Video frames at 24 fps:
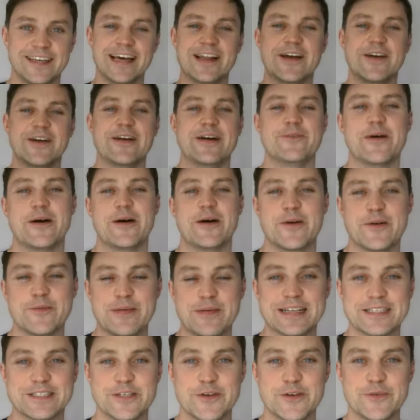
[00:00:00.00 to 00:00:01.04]
Hello and welcome
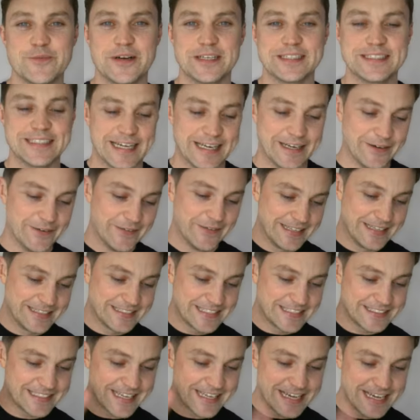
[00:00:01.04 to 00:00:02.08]
back to my channel. And
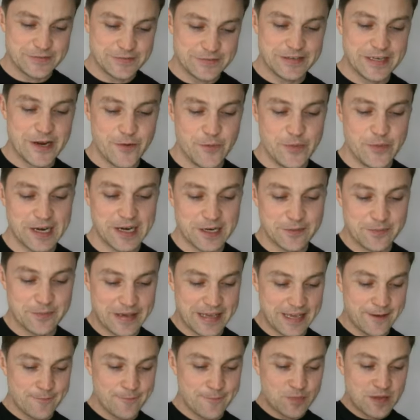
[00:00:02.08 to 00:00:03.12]
today's video, we're going to
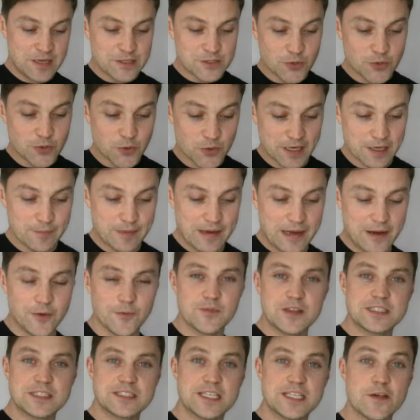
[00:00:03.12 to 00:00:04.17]
be talking
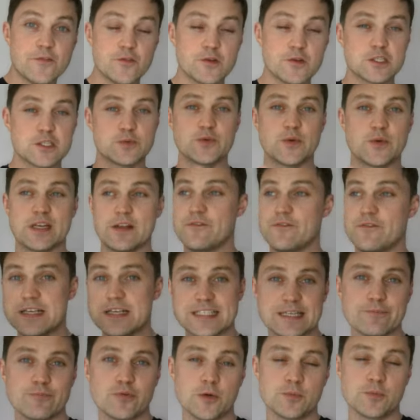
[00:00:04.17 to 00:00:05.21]
about the difference between
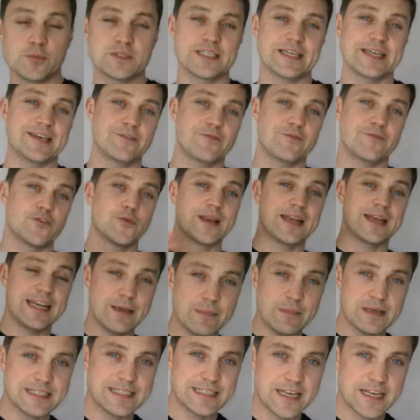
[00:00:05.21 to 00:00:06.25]
investing in property for a
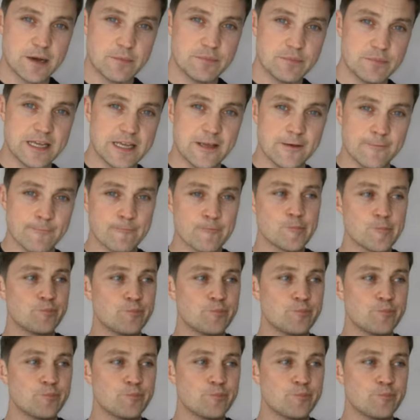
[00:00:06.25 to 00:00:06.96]
limited company